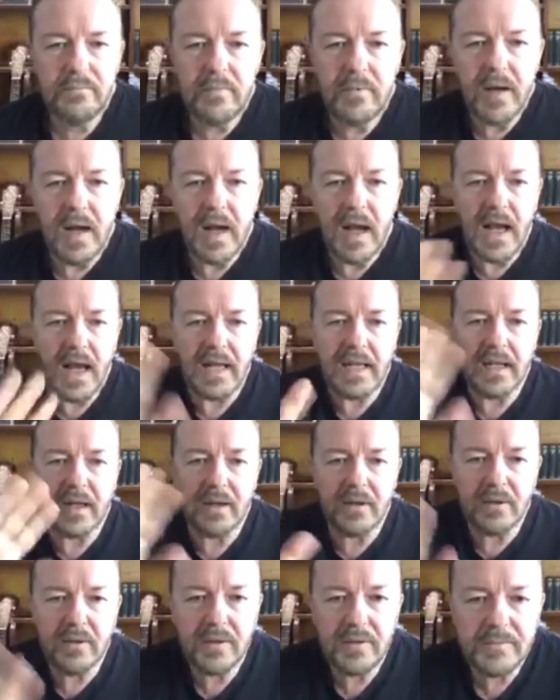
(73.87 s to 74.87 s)
Hello.
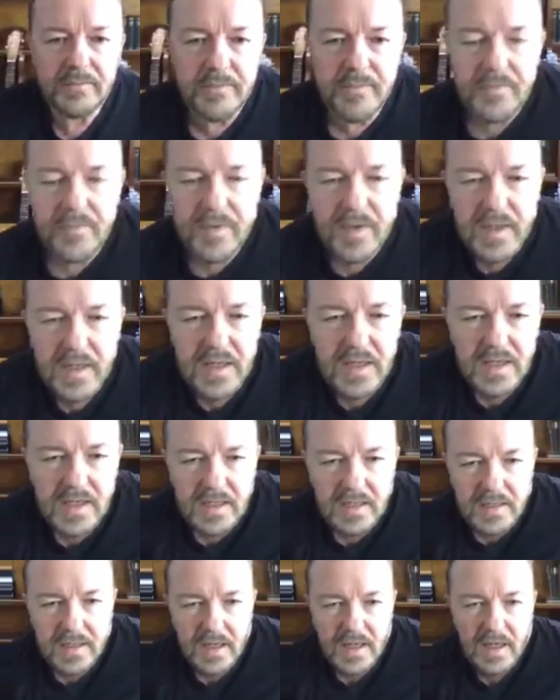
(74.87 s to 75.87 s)

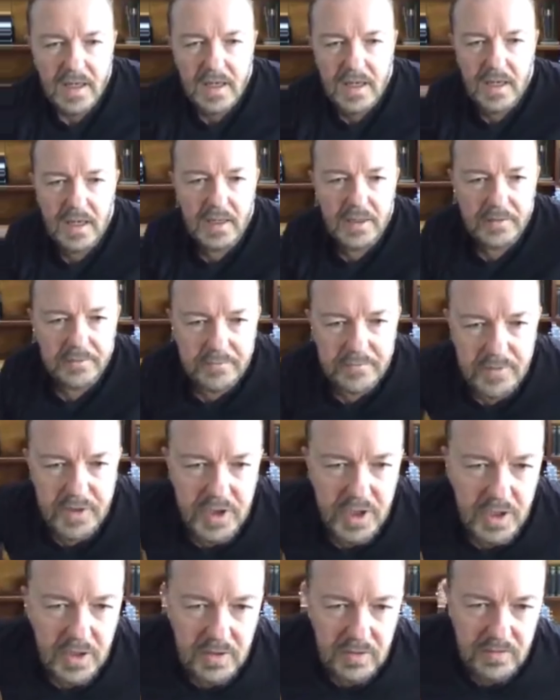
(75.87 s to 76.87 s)
Uh,
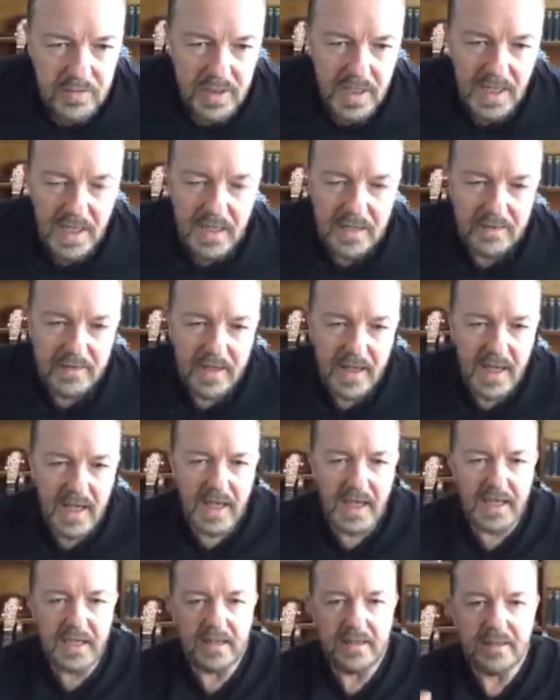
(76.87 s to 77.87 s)
tune, yeah.
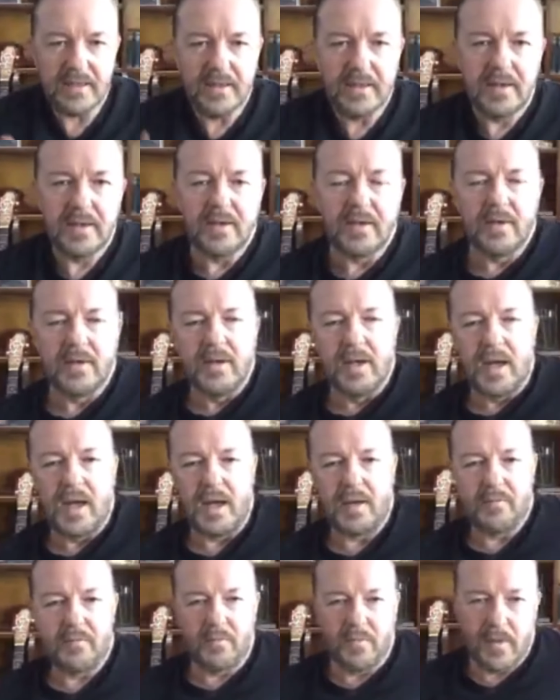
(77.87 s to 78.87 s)
Hey. Um,
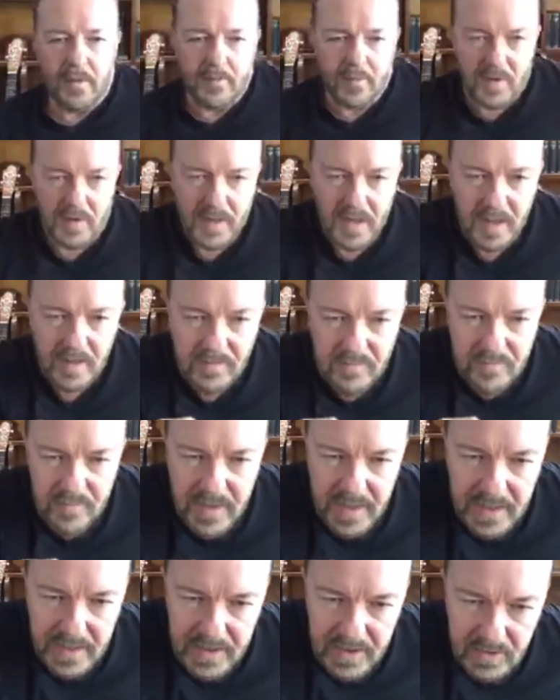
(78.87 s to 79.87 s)
remember, I can't read
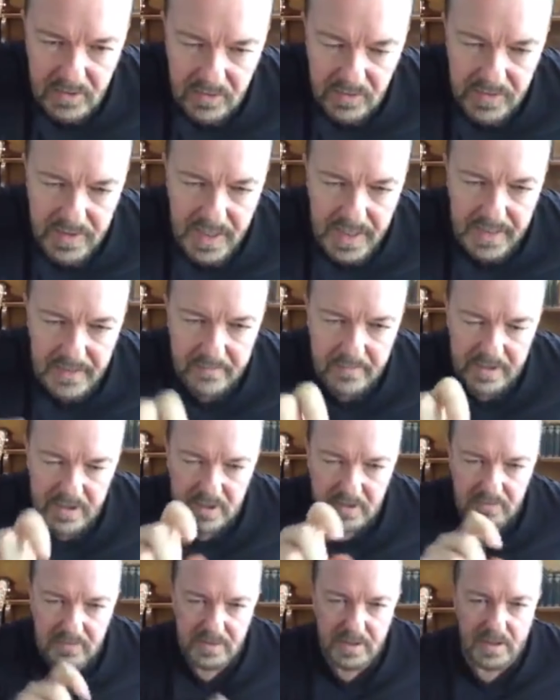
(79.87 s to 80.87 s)
your name, it's too
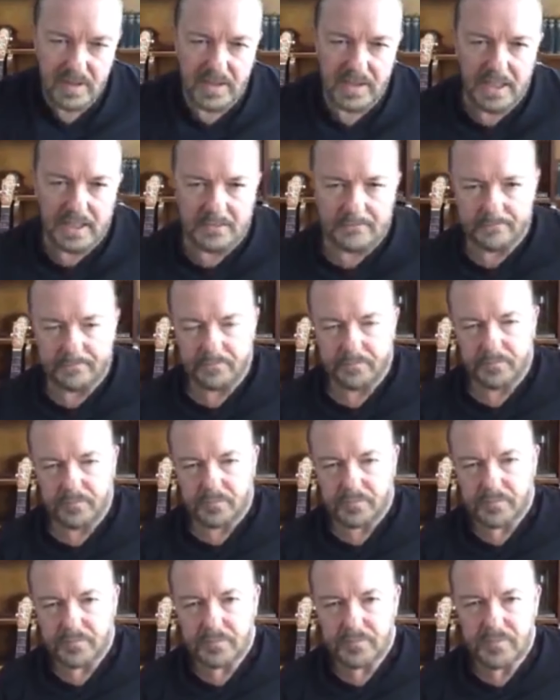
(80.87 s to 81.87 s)
tiny
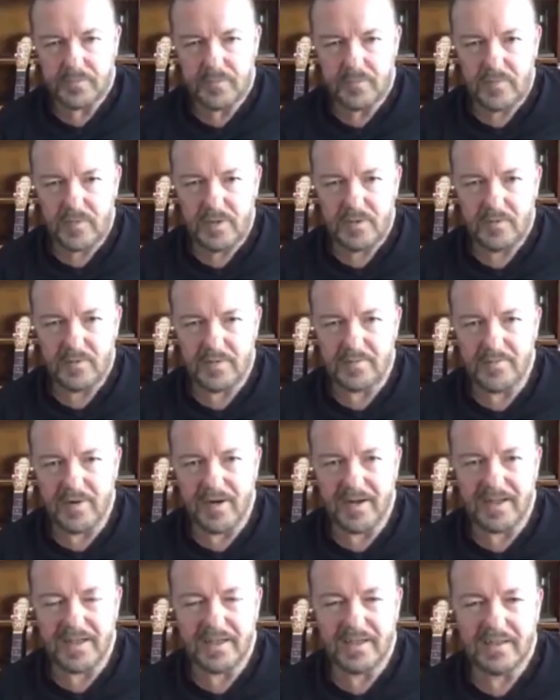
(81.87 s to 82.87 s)
with my
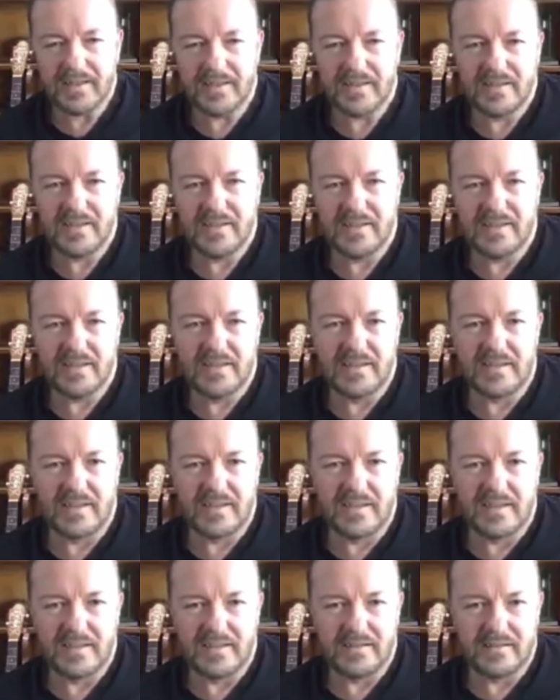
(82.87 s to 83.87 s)

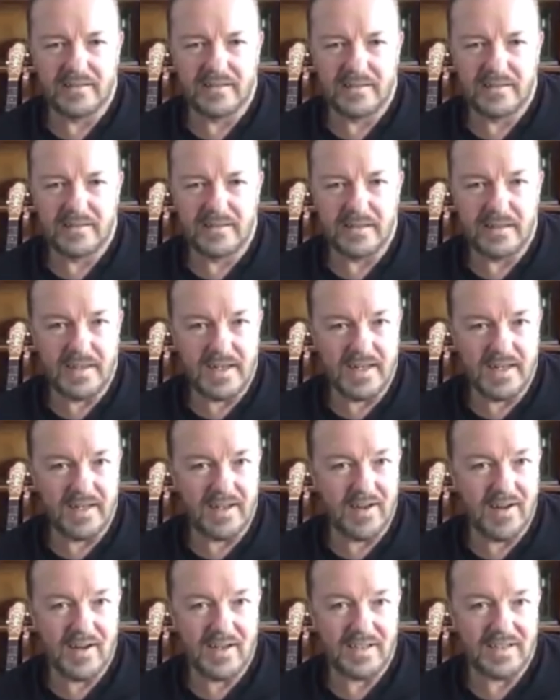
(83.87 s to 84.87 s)
little
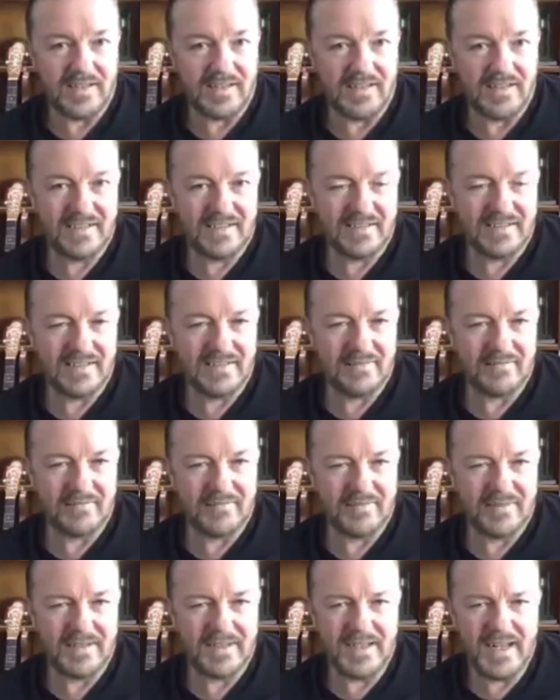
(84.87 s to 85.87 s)
eyes
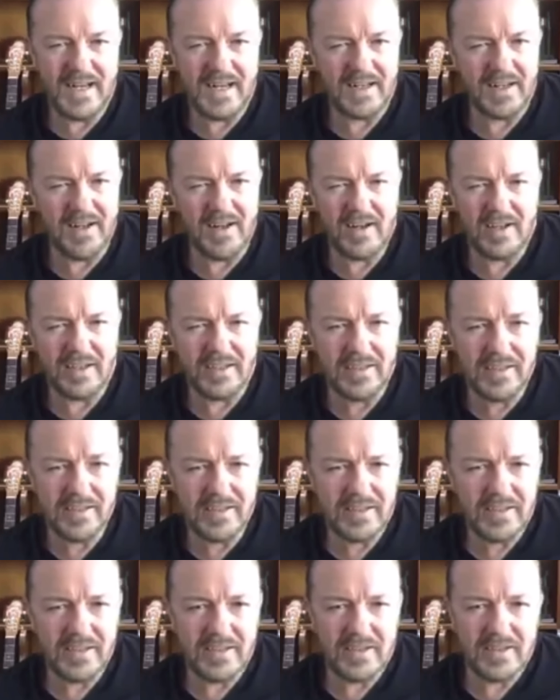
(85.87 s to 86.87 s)
little eyes,
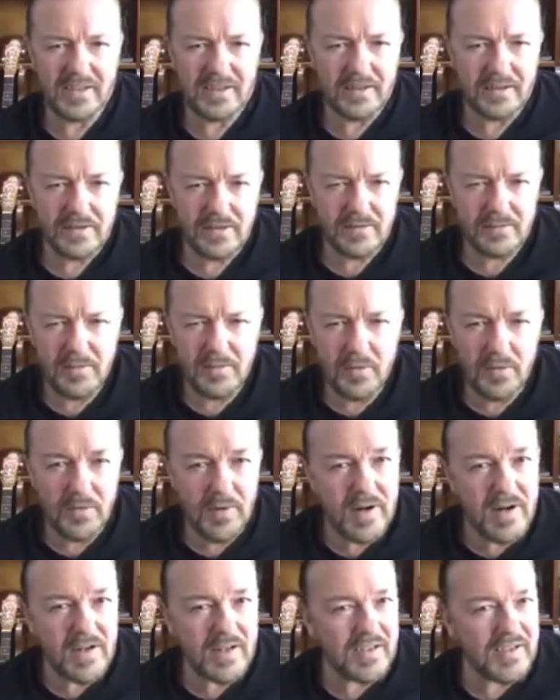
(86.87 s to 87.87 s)
small
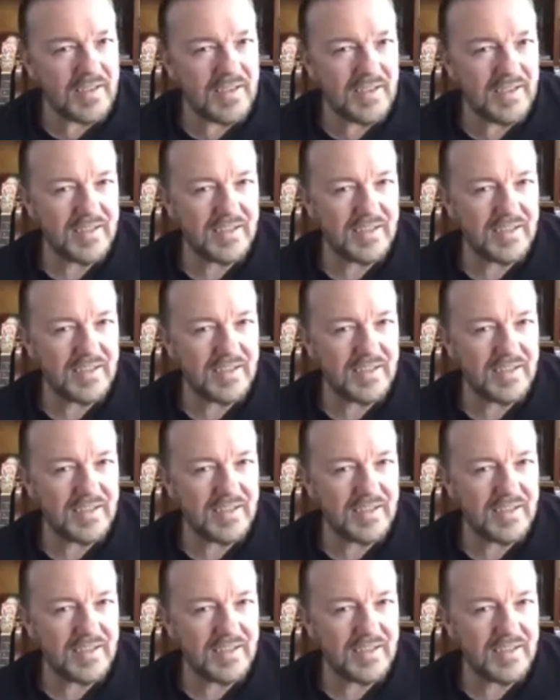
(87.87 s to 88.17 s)
words.